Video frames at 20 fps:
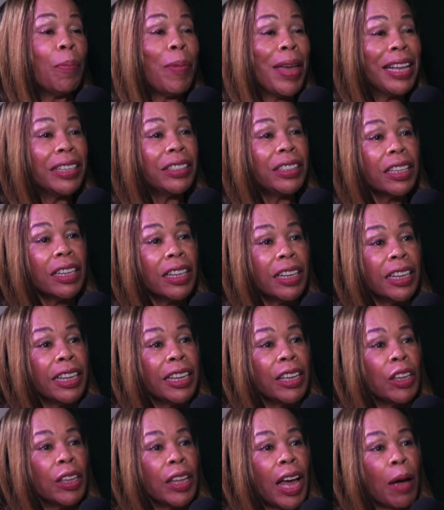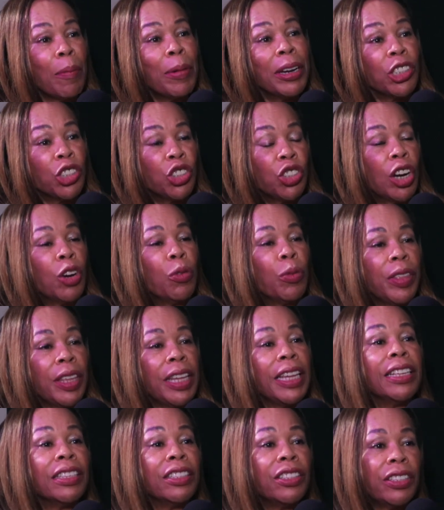basically, I'm going to start with
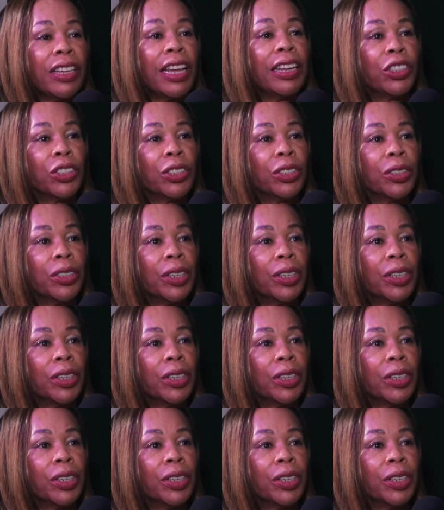in-center.